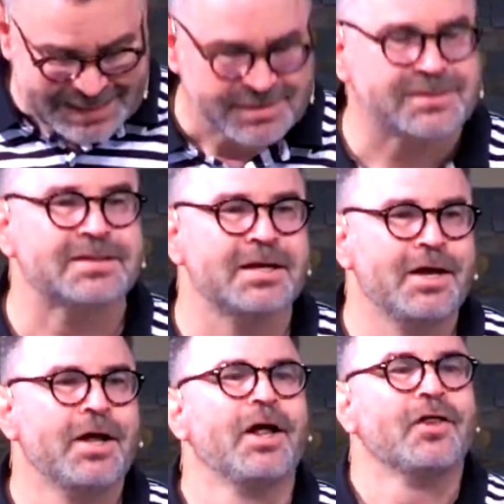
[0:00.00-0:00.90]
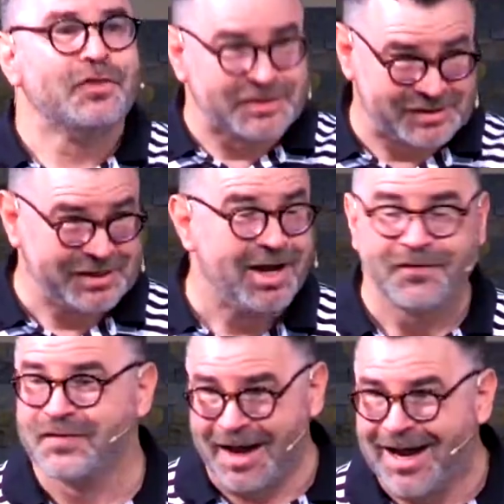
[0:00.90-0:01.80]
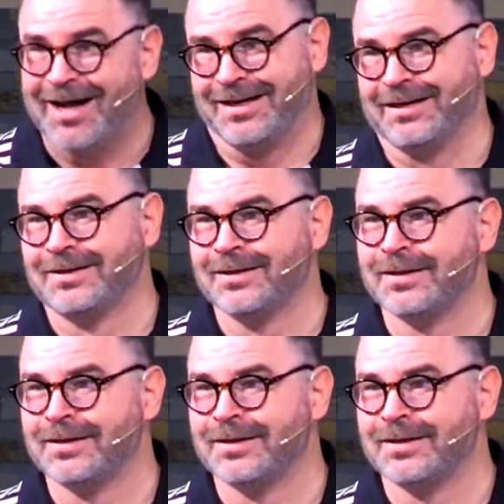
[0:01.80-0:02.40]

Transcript: is the Son of God,